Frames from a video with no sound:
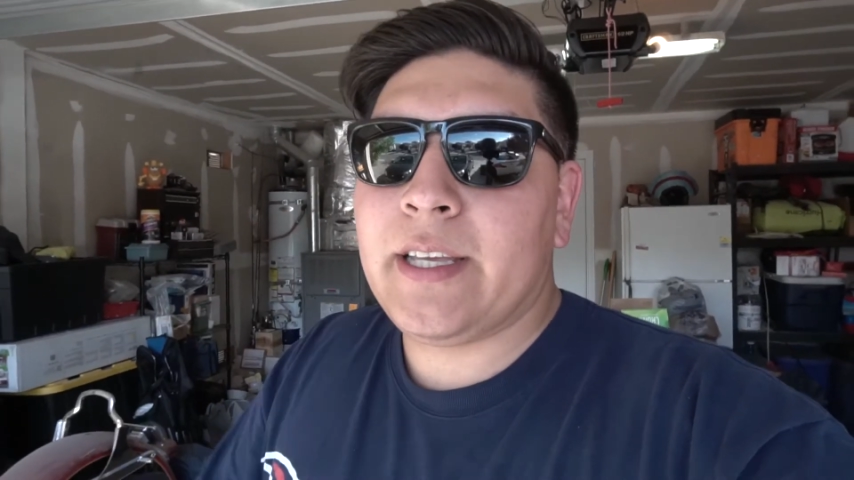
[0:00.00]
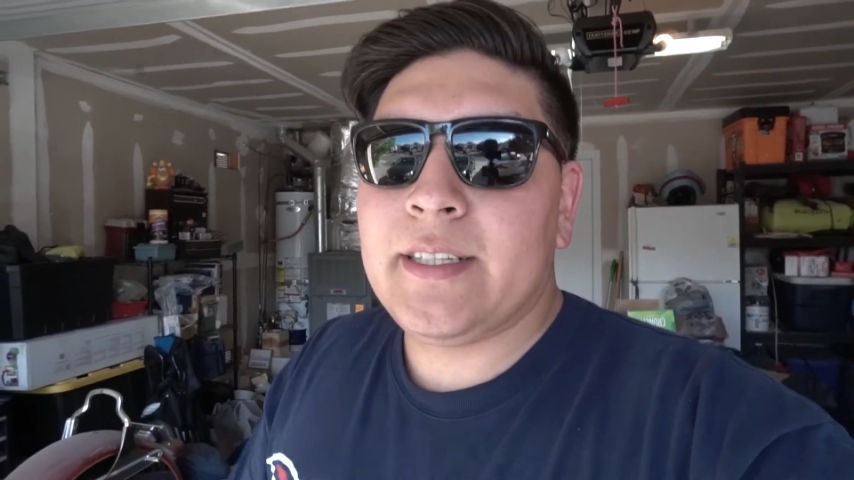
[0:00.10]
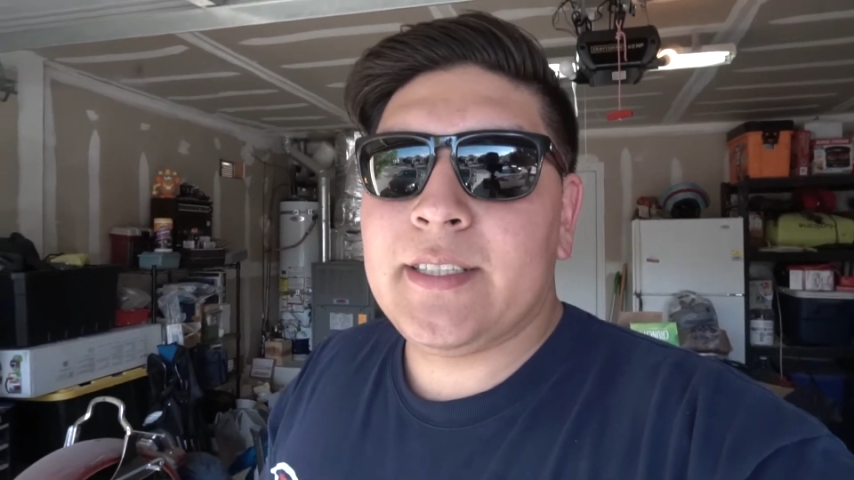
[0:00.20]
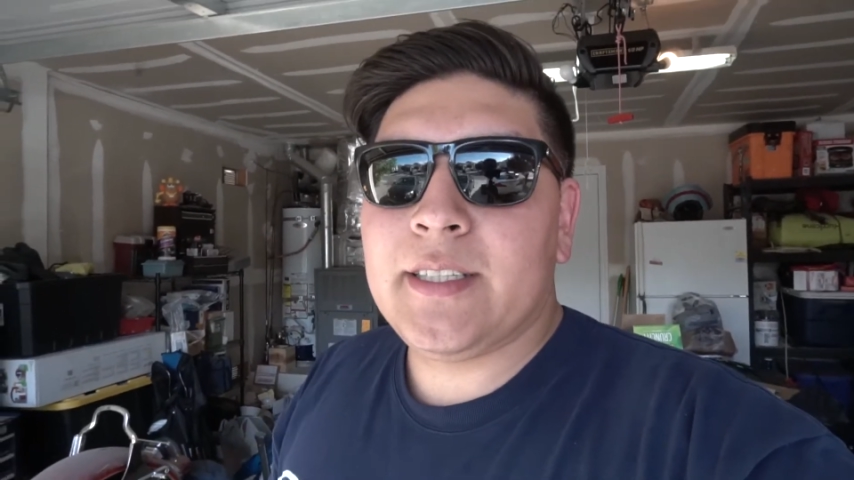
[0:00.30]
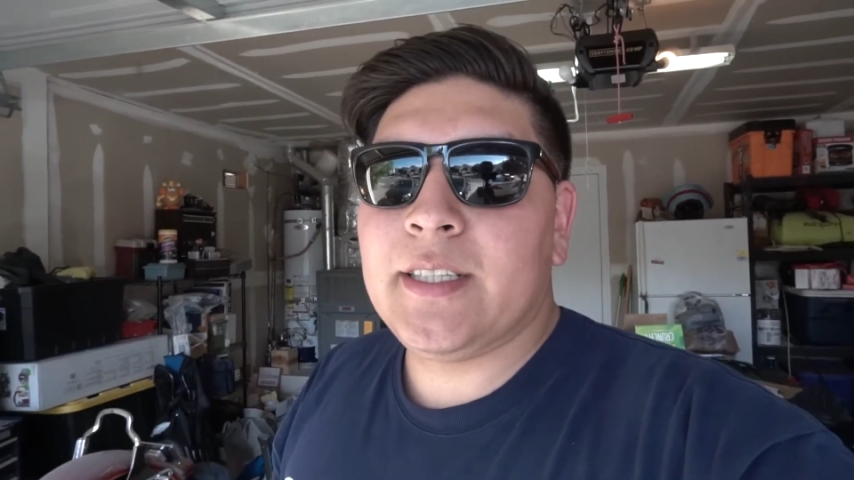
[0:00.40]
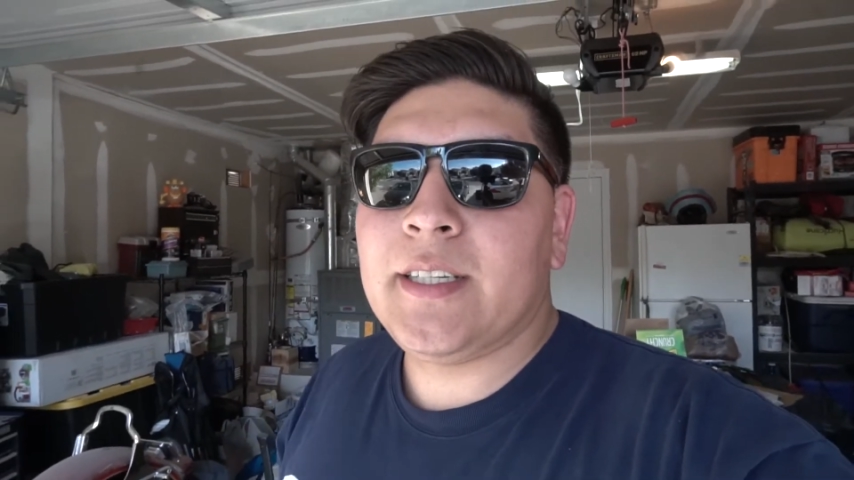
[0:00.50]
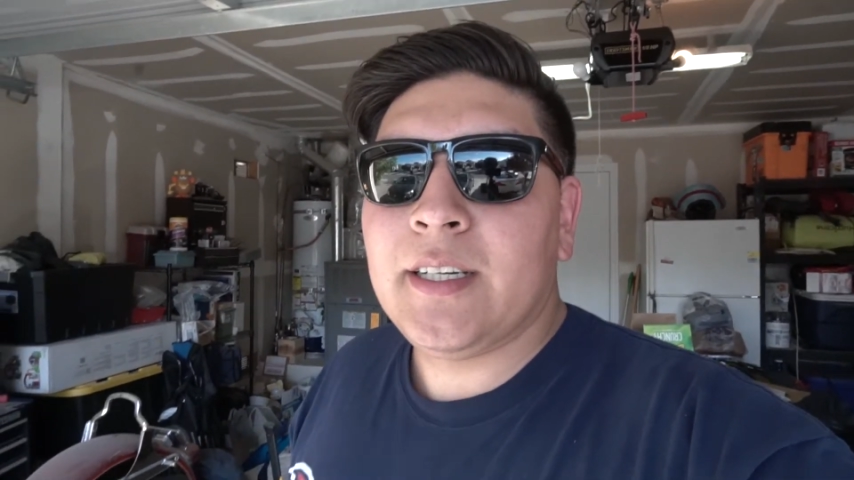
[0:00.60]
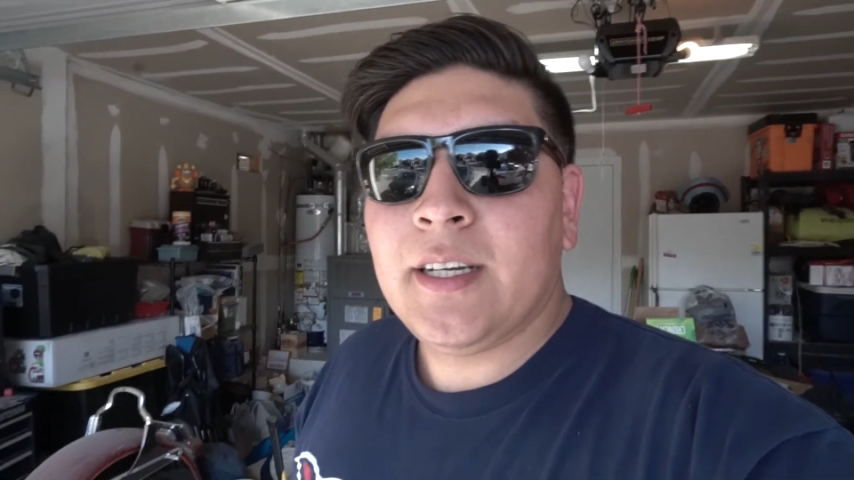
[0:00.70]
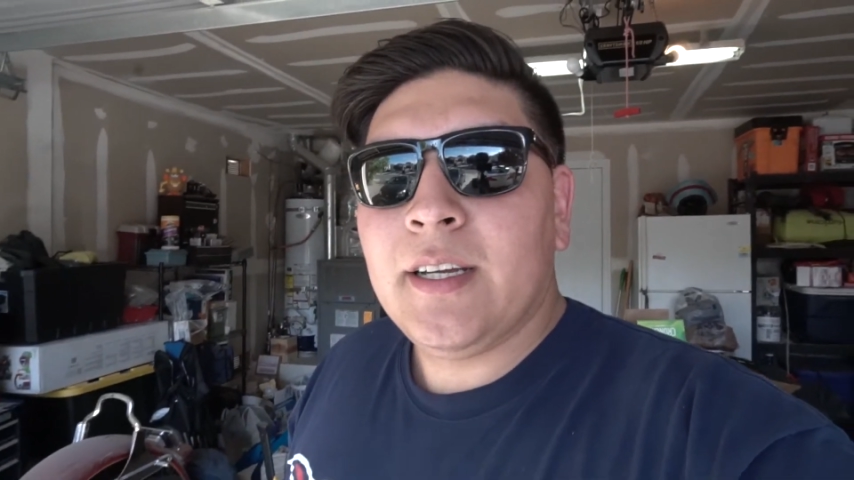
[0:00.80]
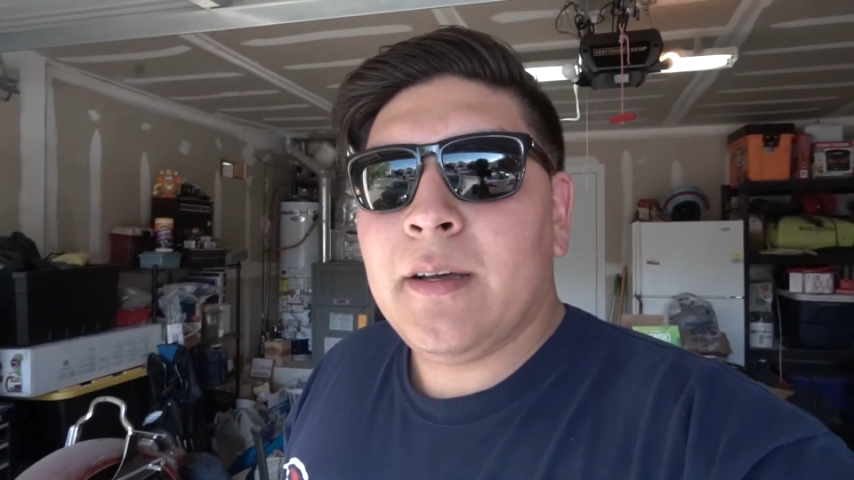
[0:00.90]
into the
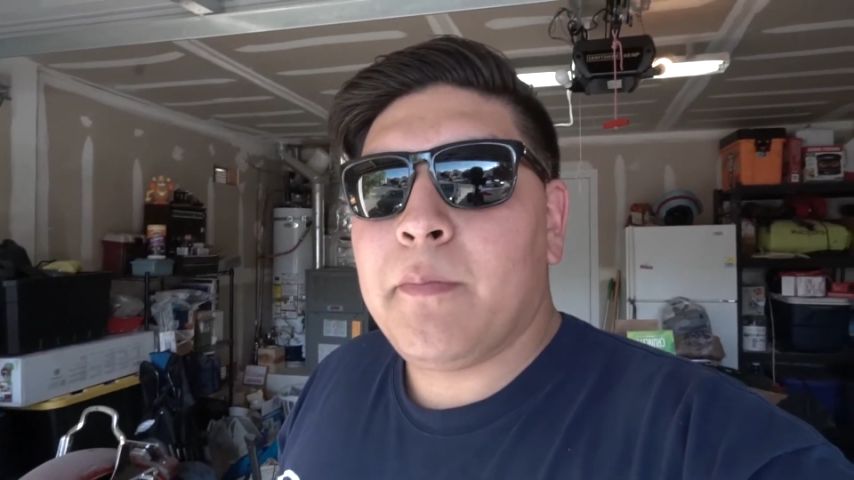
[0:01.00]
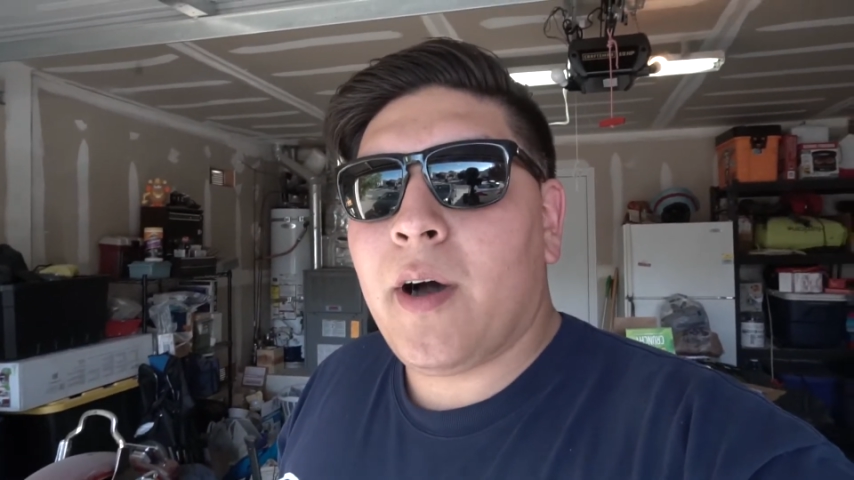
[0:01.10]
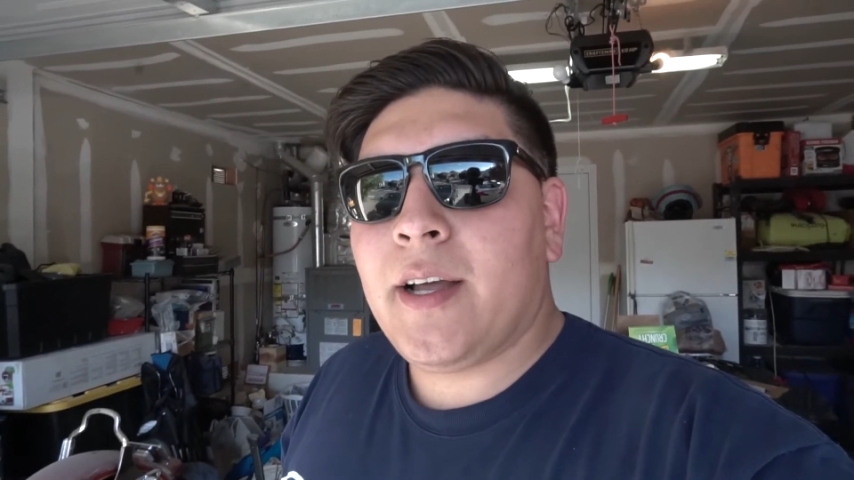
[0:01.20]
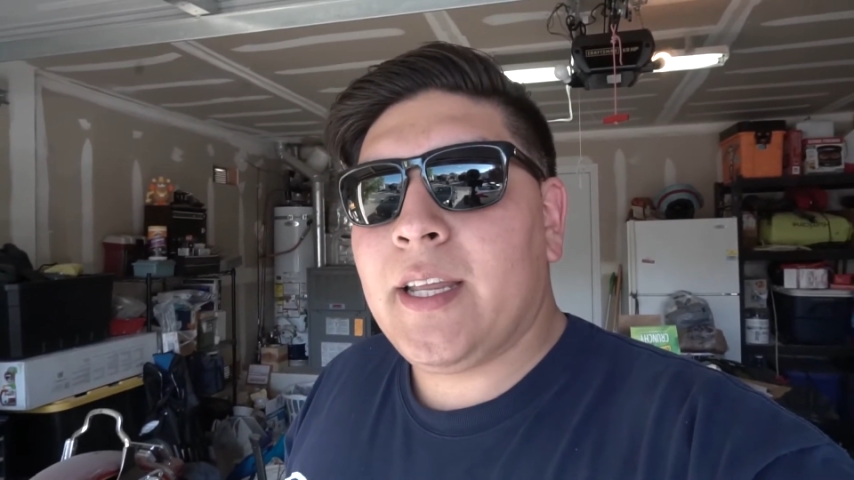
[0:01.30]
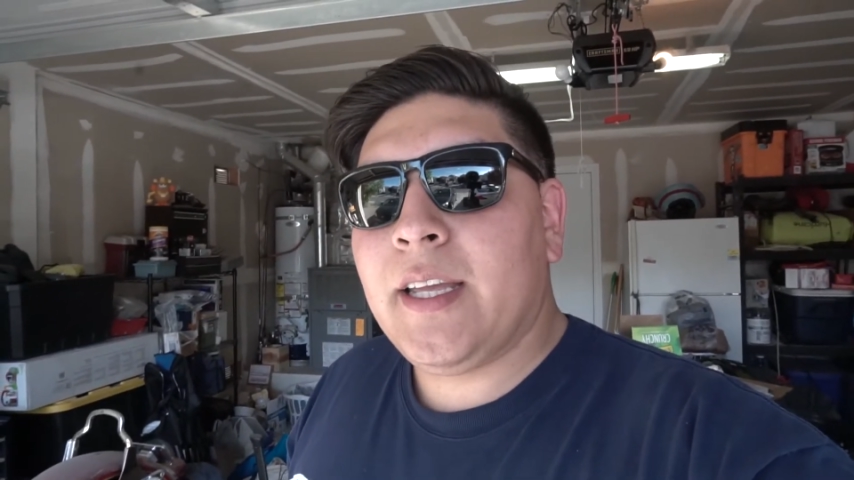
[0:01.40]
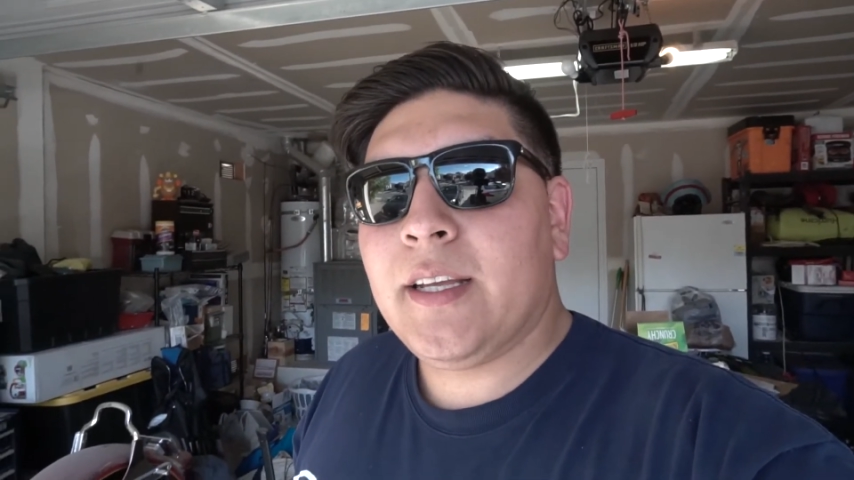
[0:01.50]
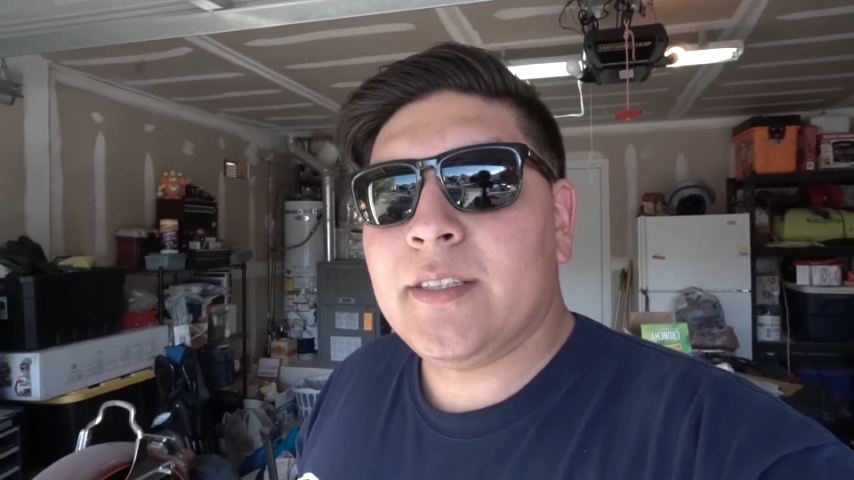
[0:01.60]
body,